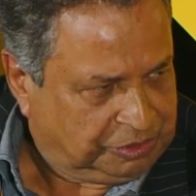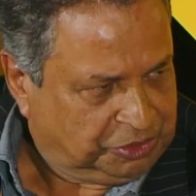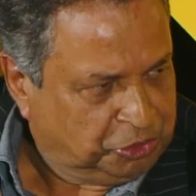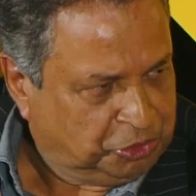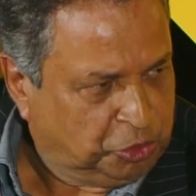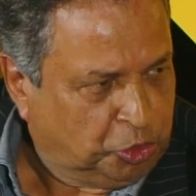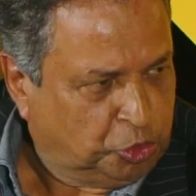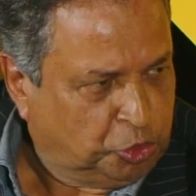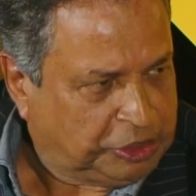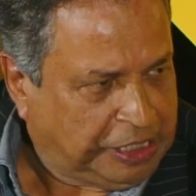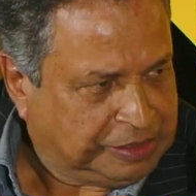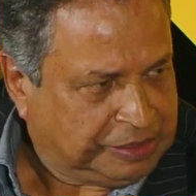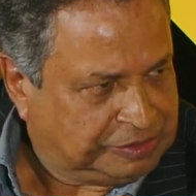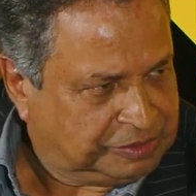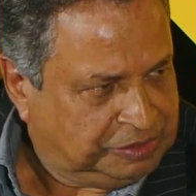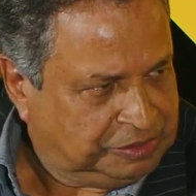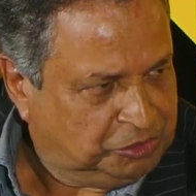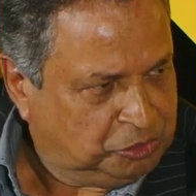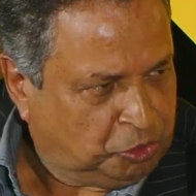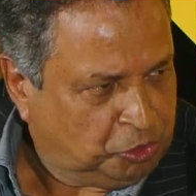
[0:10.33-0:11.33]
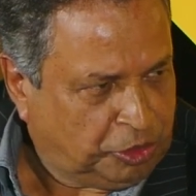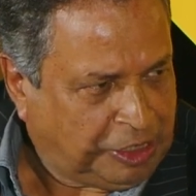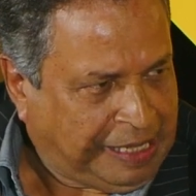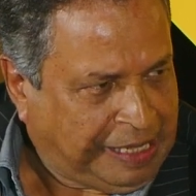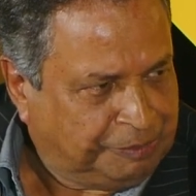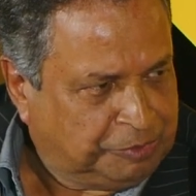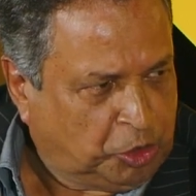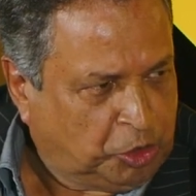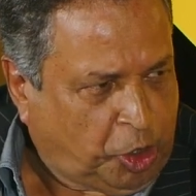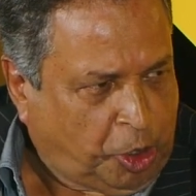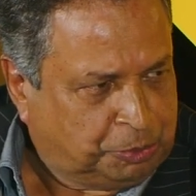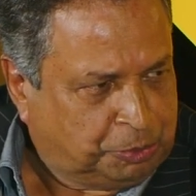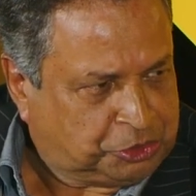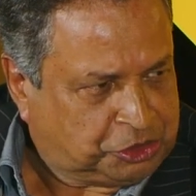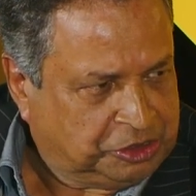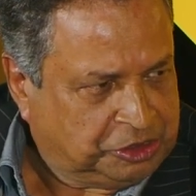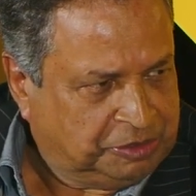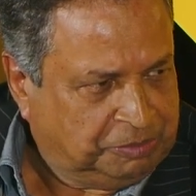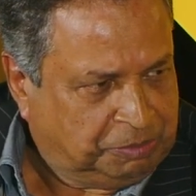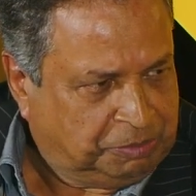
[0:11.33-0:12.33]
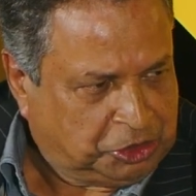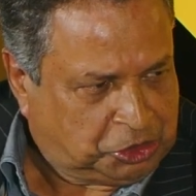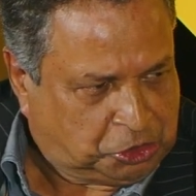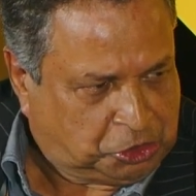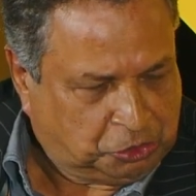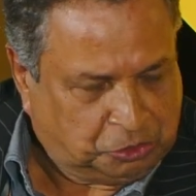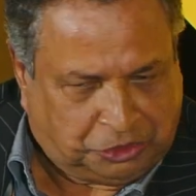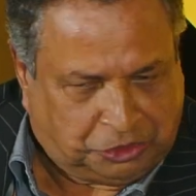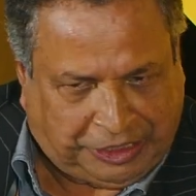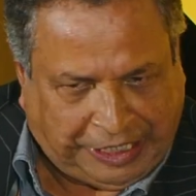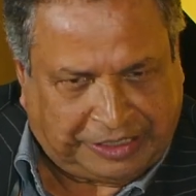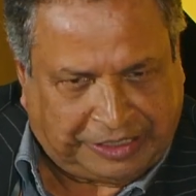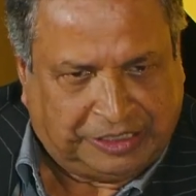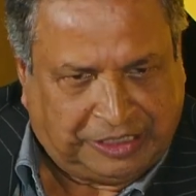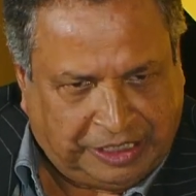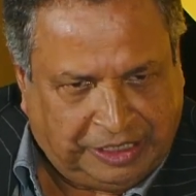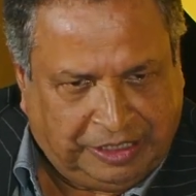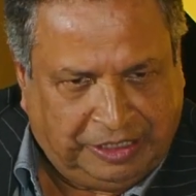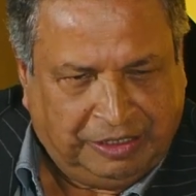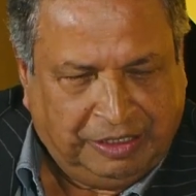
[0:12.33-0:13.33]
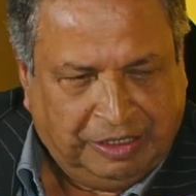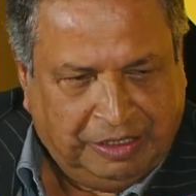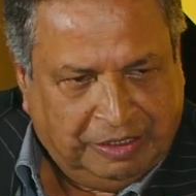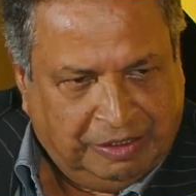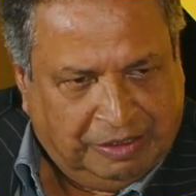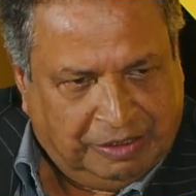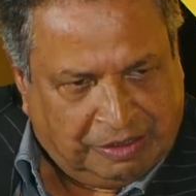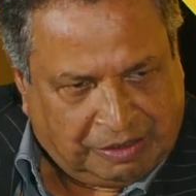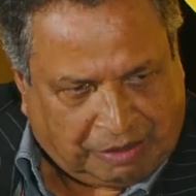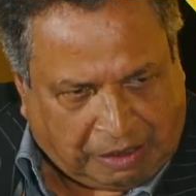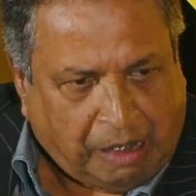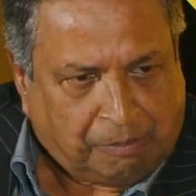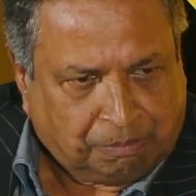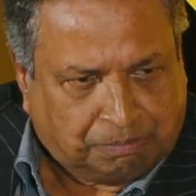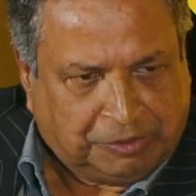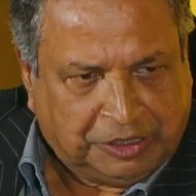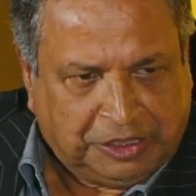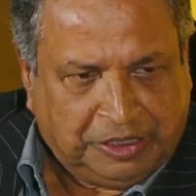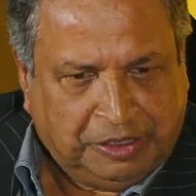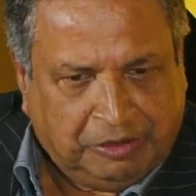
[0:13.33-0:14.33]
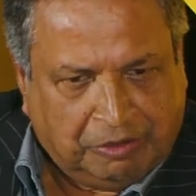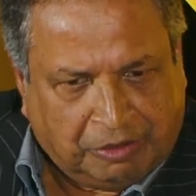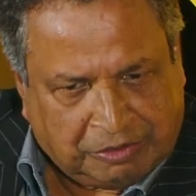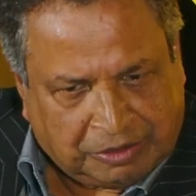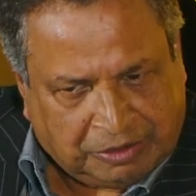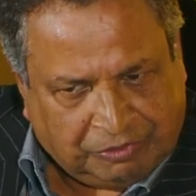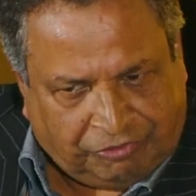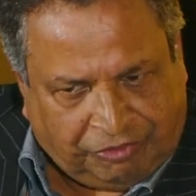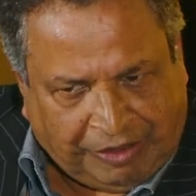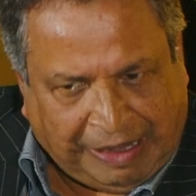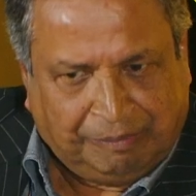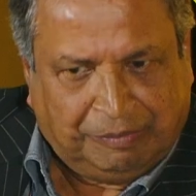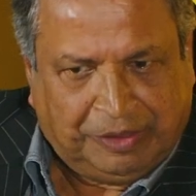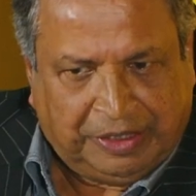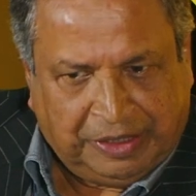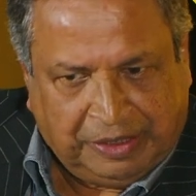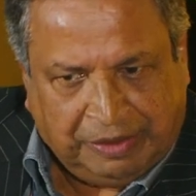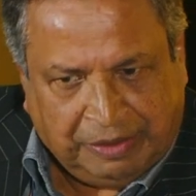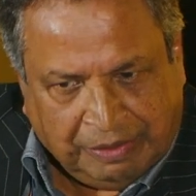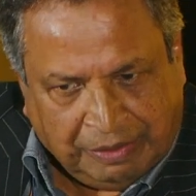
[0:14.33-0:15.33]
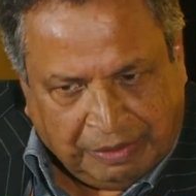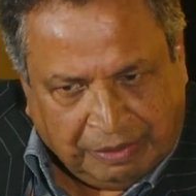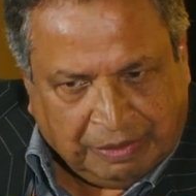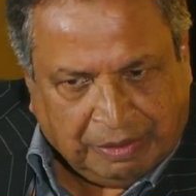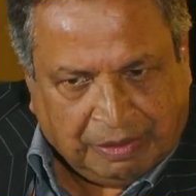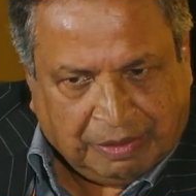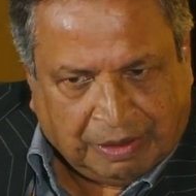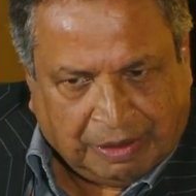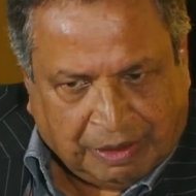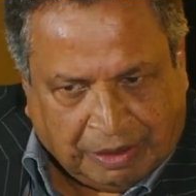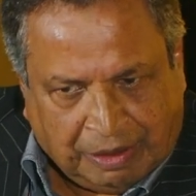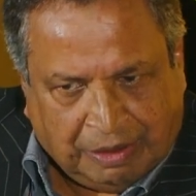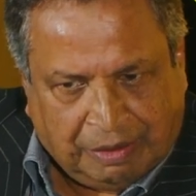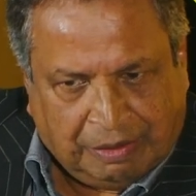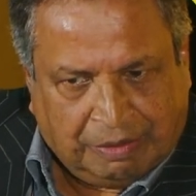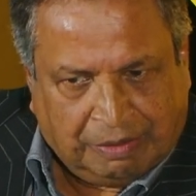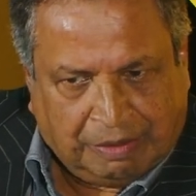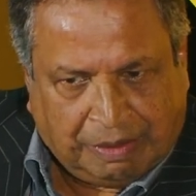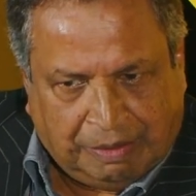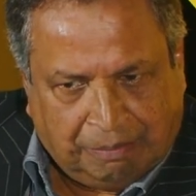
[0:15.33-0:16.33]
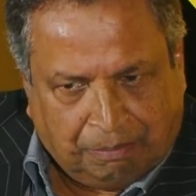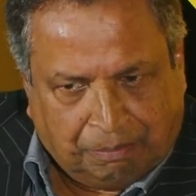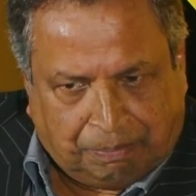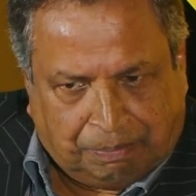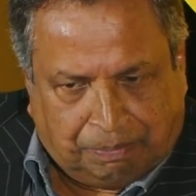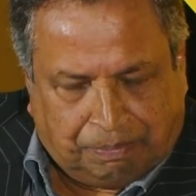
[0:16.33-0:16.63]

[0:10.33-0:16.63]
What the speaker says: You know that you don't have the option but to take the company or the family and